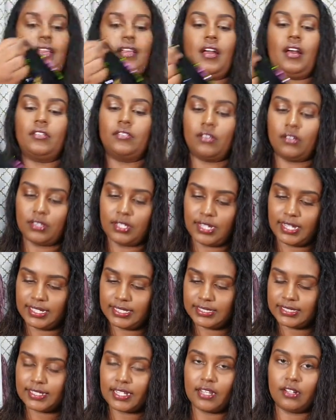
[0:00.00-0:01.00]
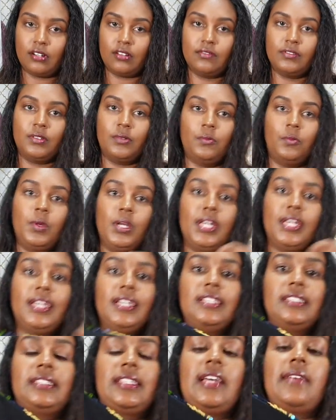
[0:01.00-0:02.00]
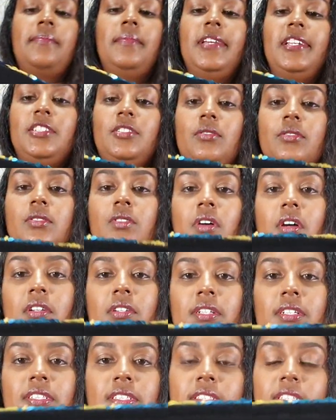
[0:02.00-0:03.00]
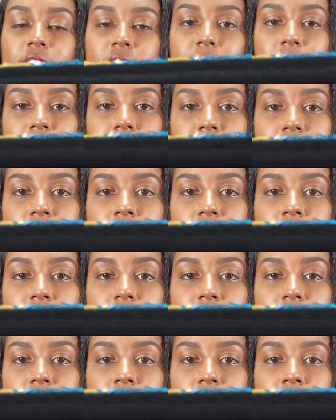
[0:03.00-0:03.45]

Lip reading: And on the inside of the waist, I made sure to understitch my